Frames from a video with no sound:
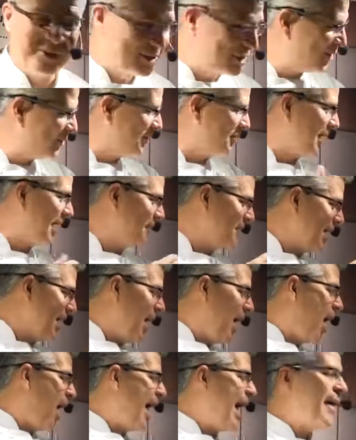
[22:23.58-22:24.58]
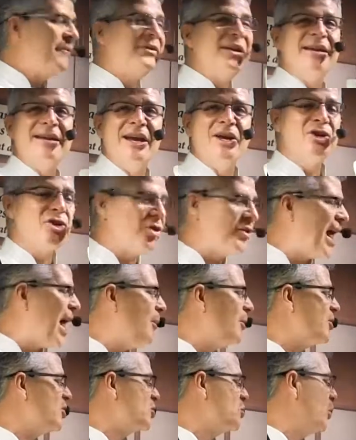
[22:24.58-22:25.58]
too, okay? I have to initial
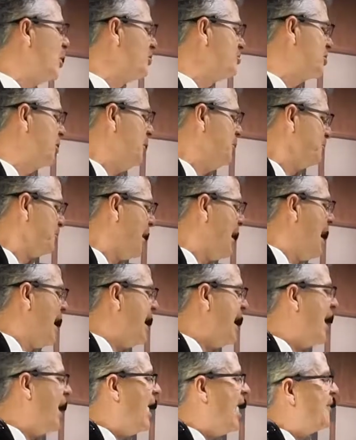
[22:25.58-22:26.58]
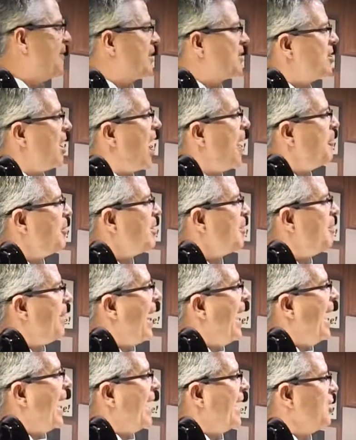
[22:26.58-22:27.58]
that one as well too. Now, at the top of the
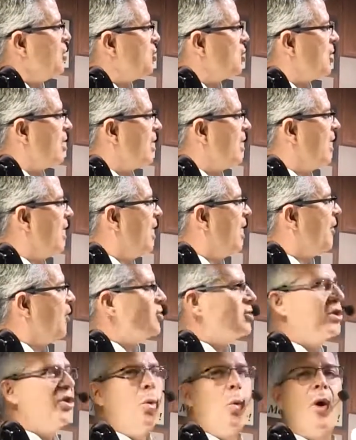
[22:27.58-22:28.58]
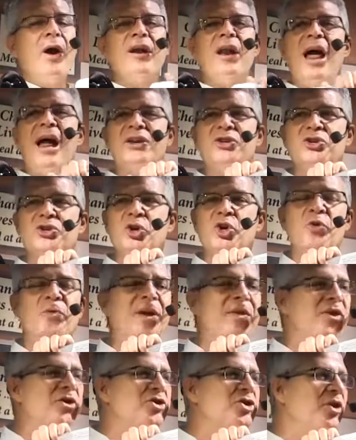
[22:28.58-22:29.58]
page, there's a little one-line survey,
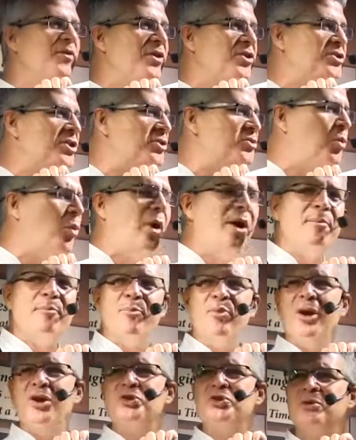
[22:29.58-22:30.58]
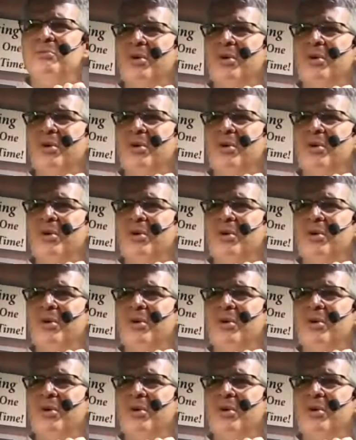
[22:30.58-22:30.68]
and the survey says, what impressed